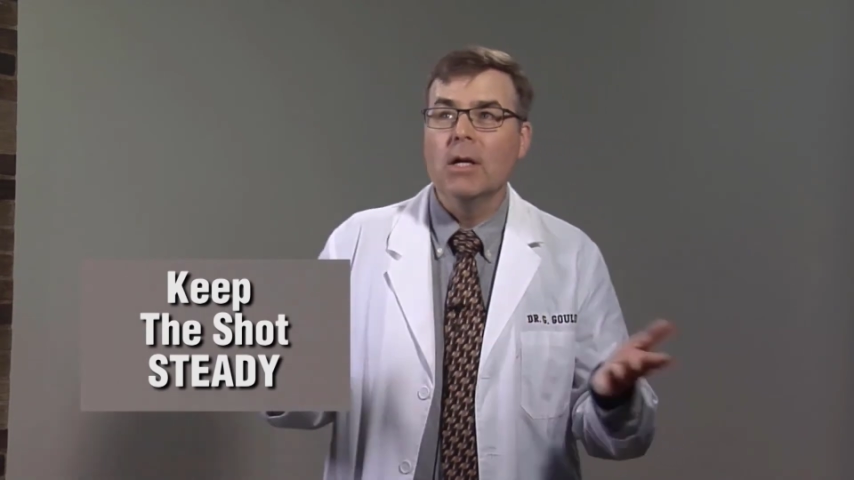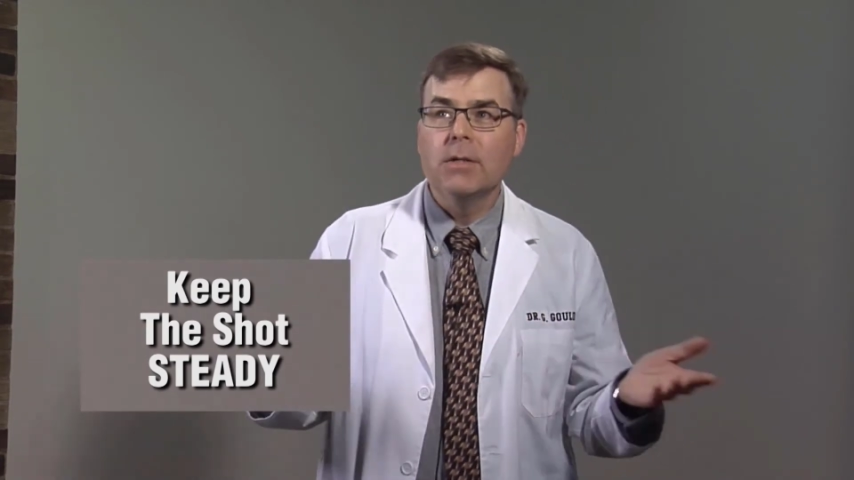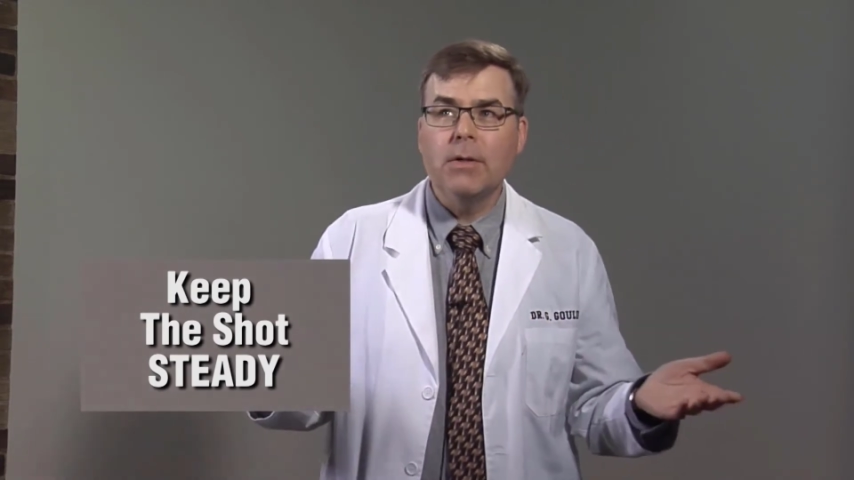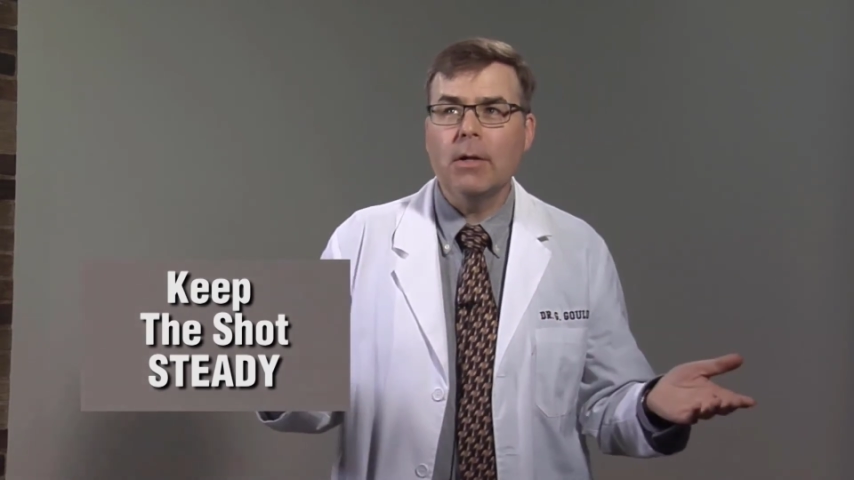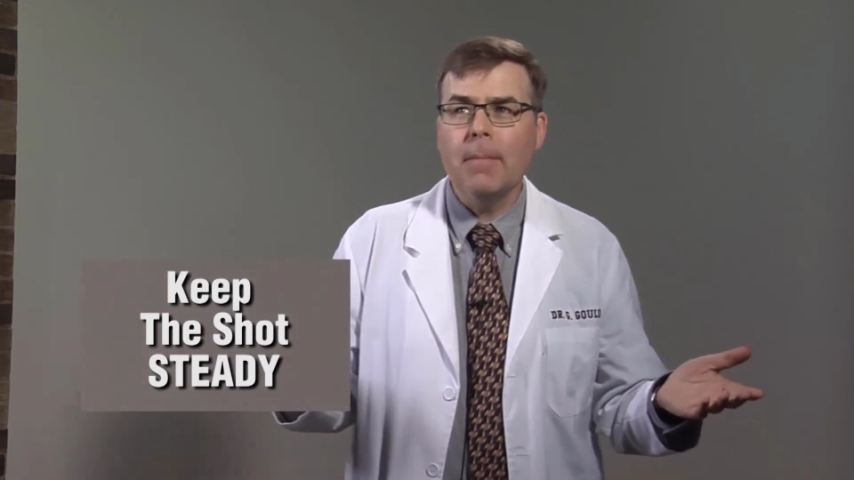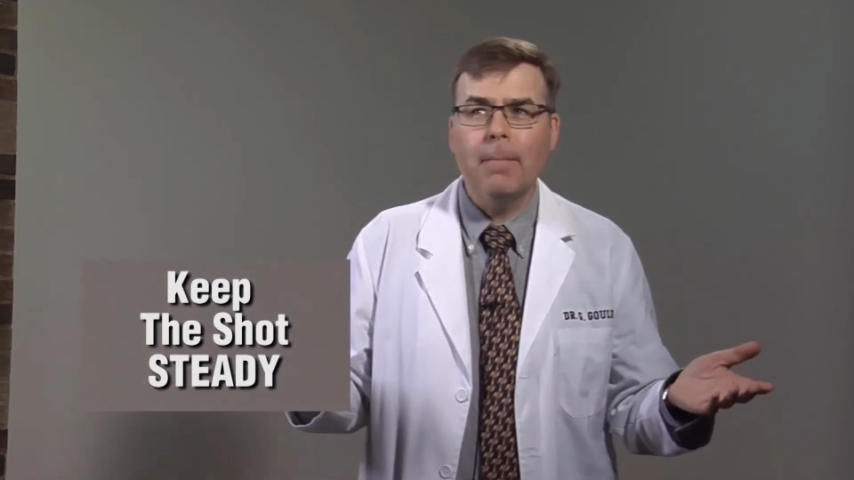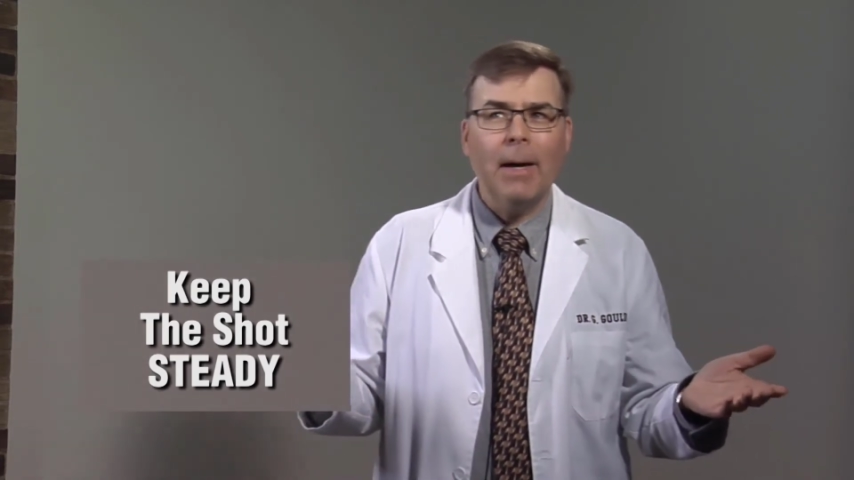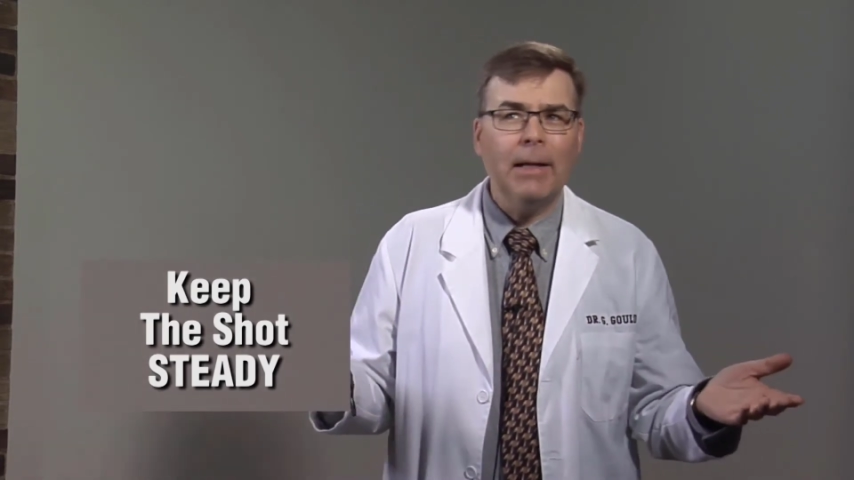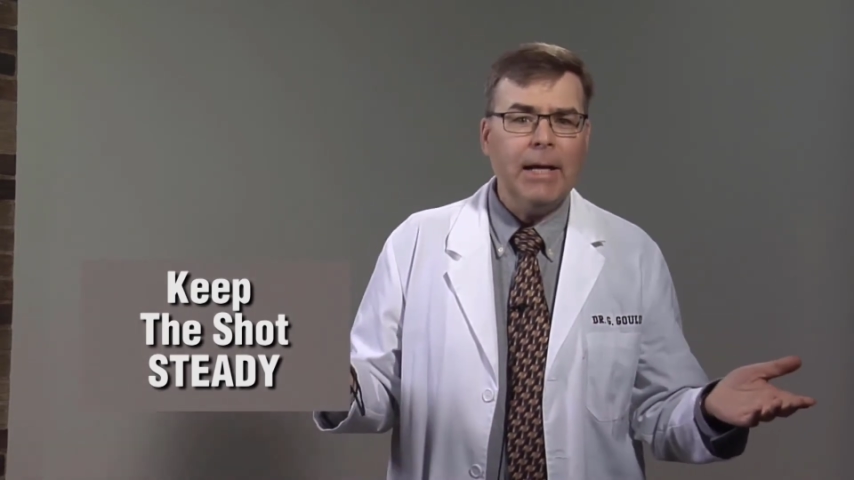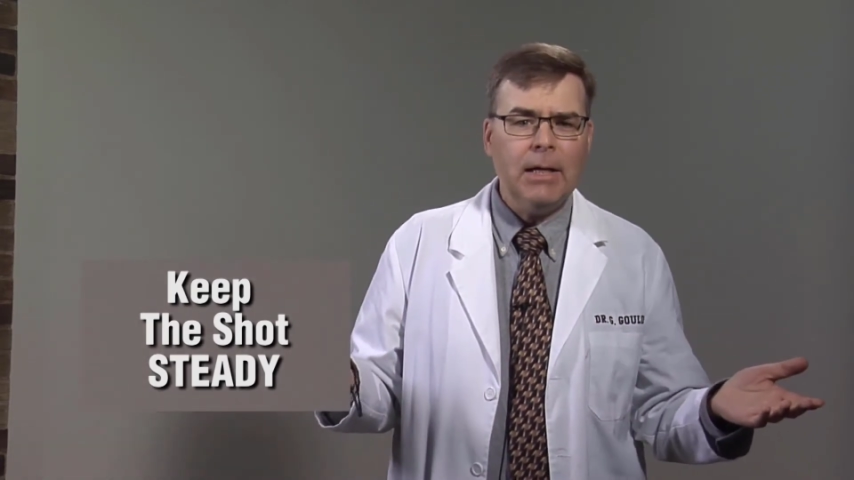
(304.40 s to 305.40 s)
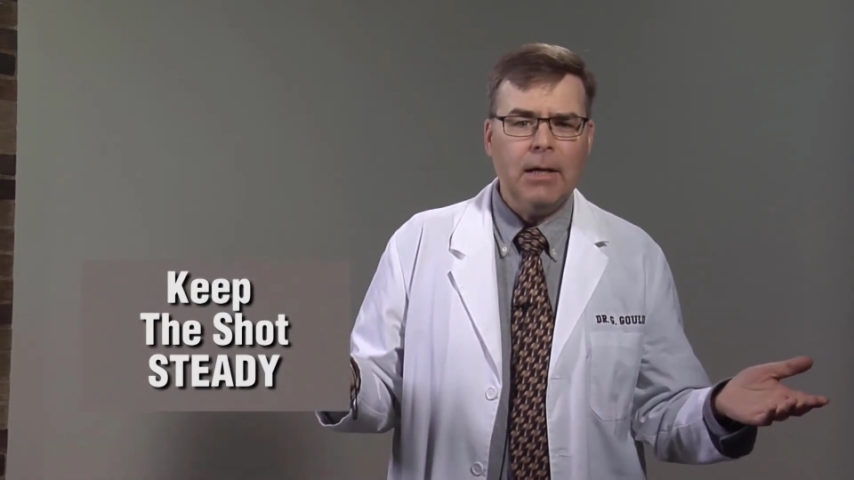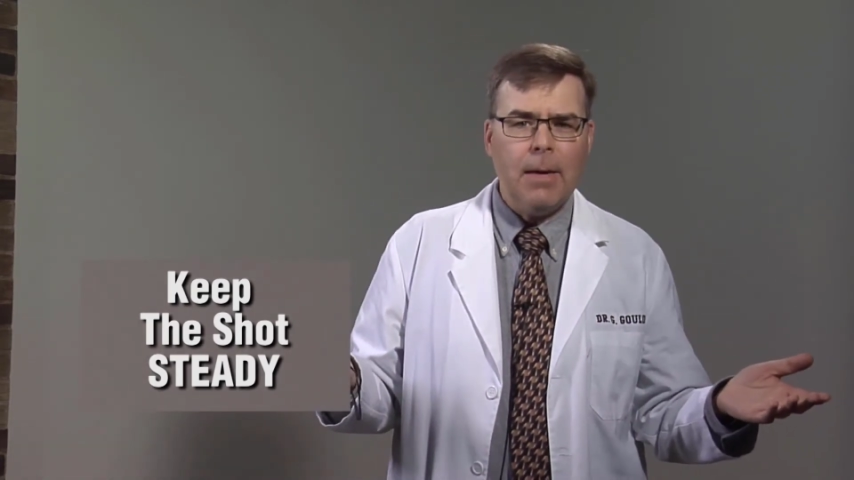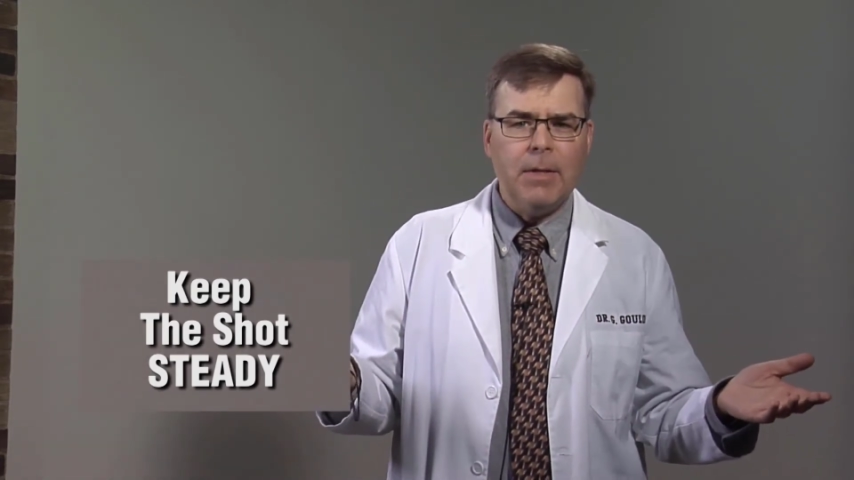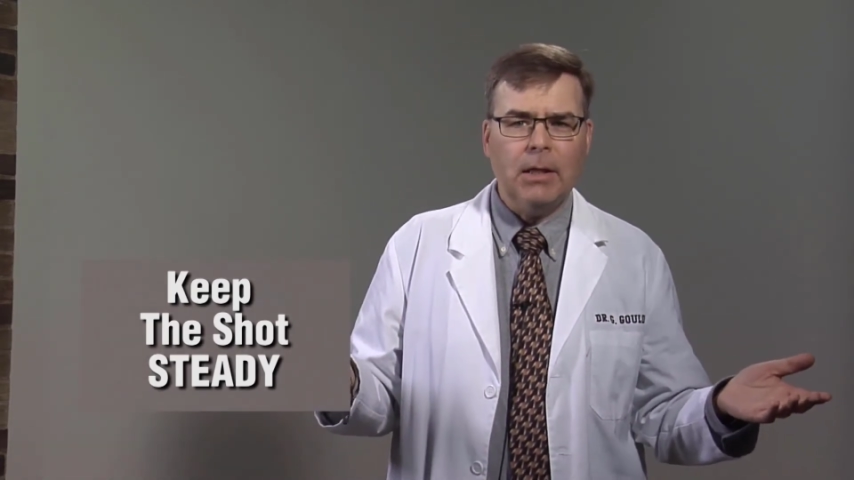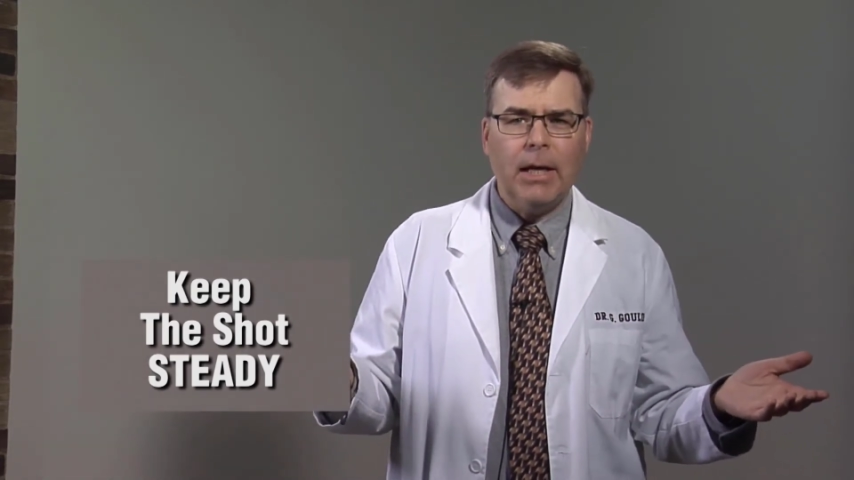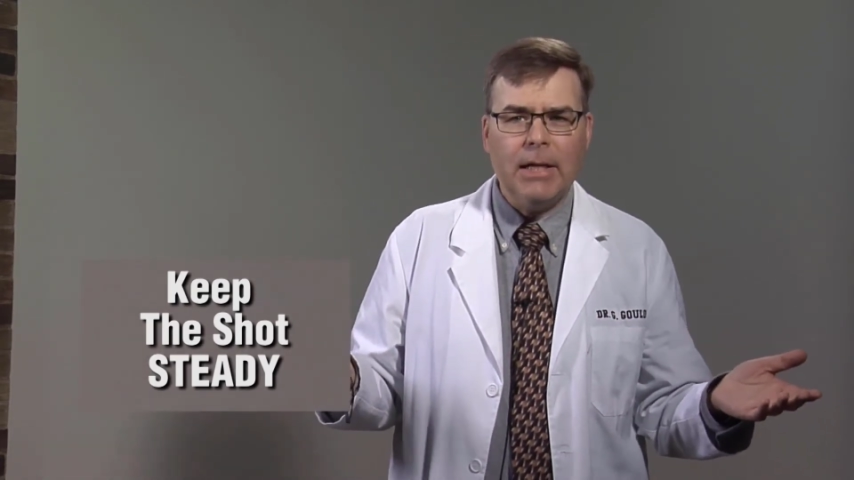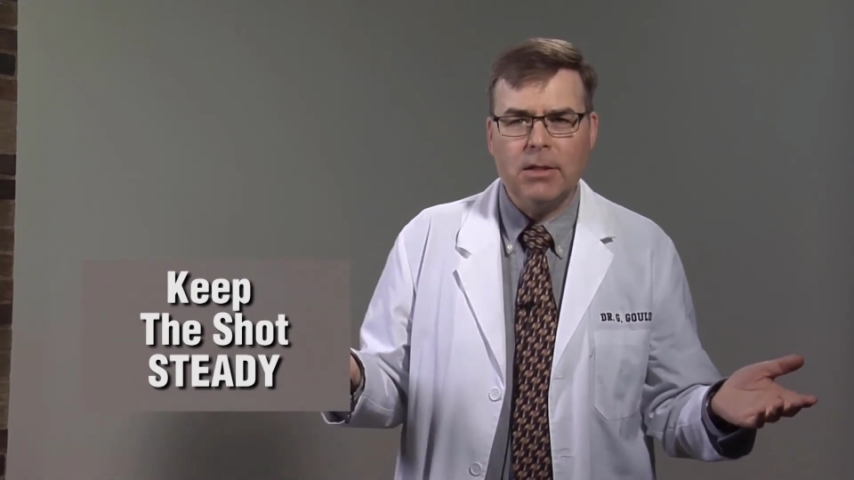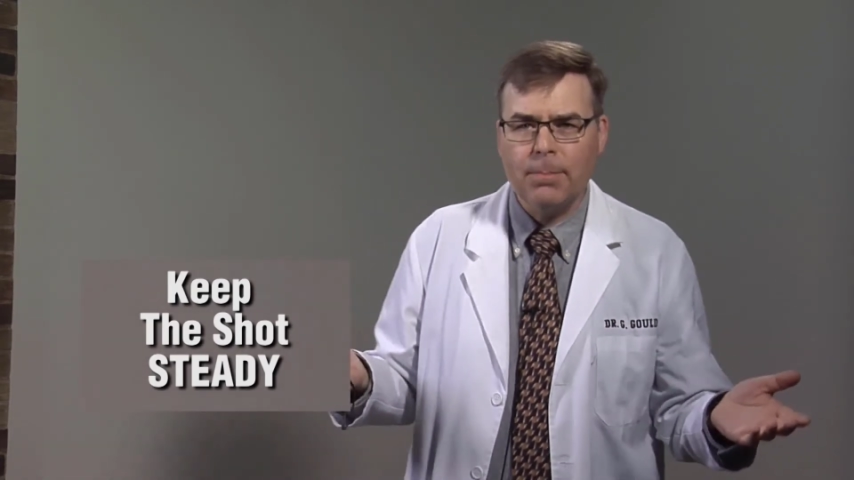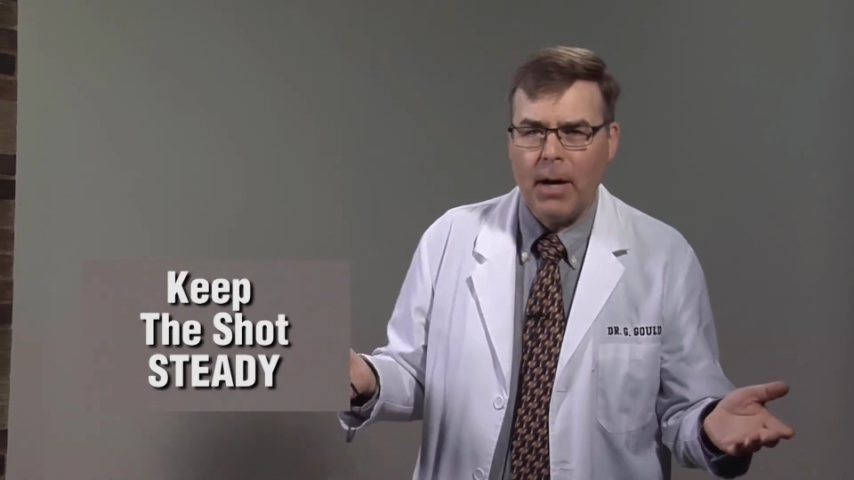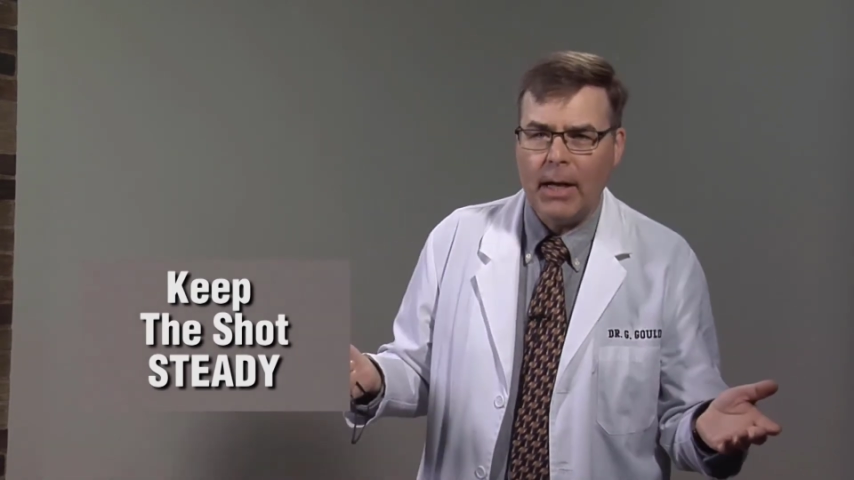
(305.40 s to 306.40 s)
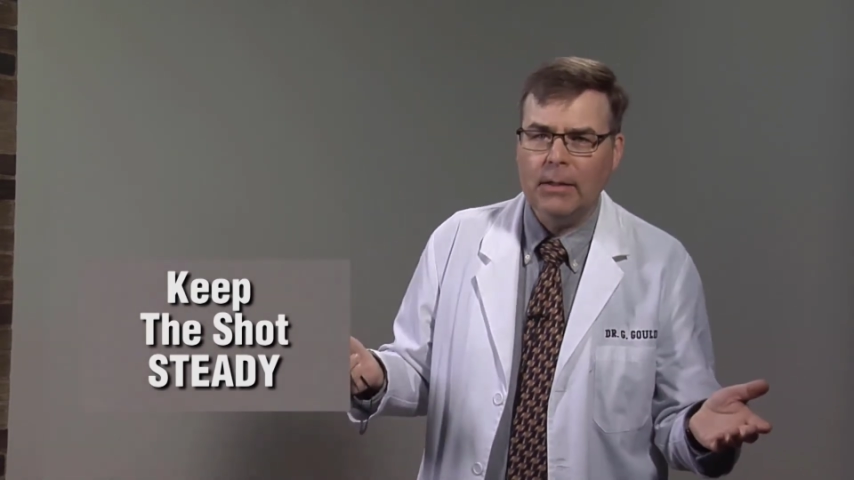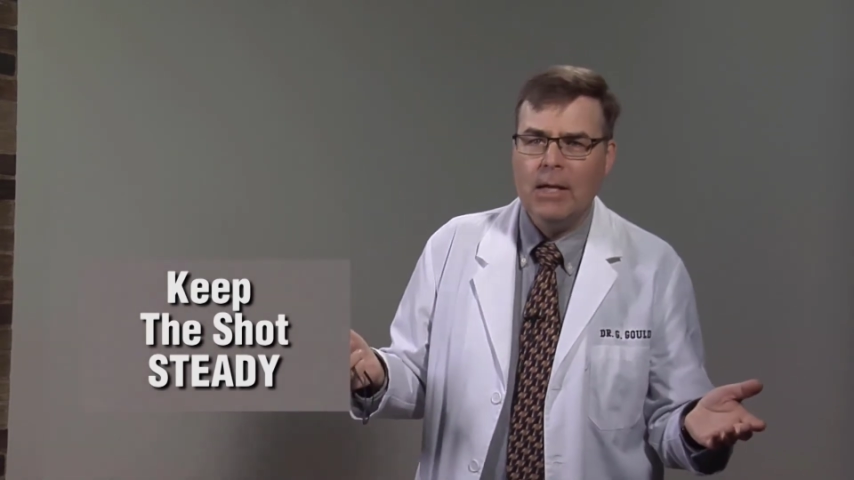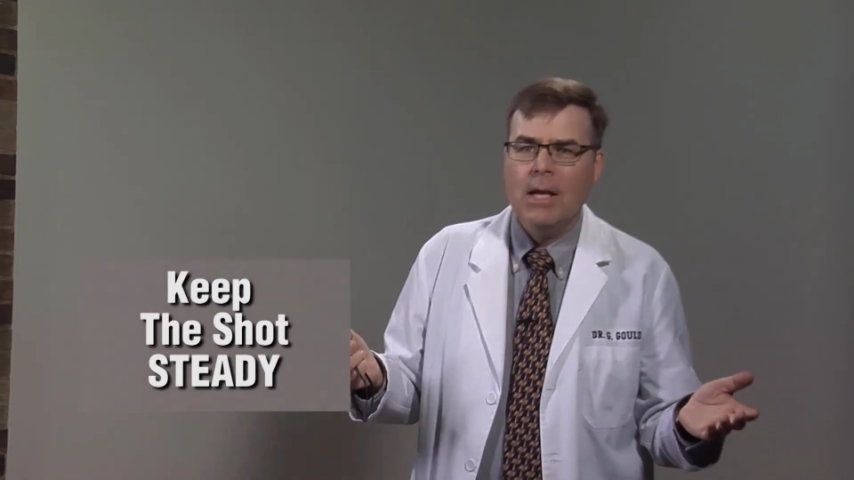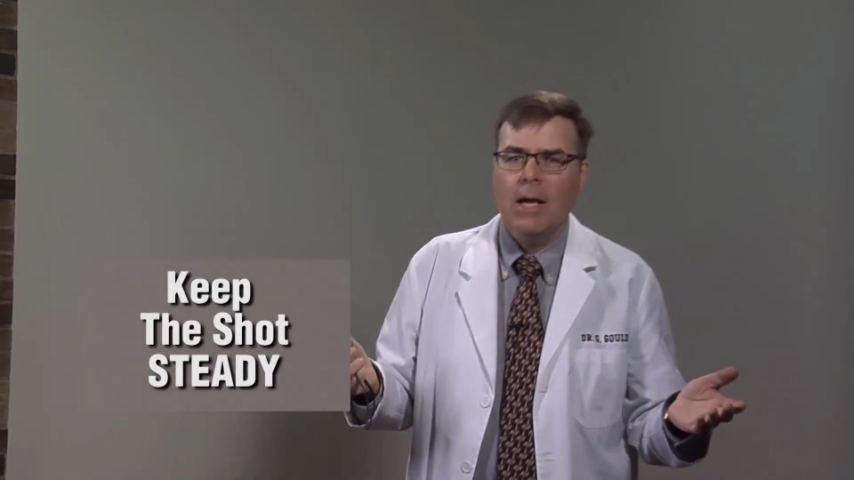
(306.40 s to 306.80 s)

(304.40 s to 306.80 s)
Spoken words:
See what I mean by lighting? I'm in the lighting spot,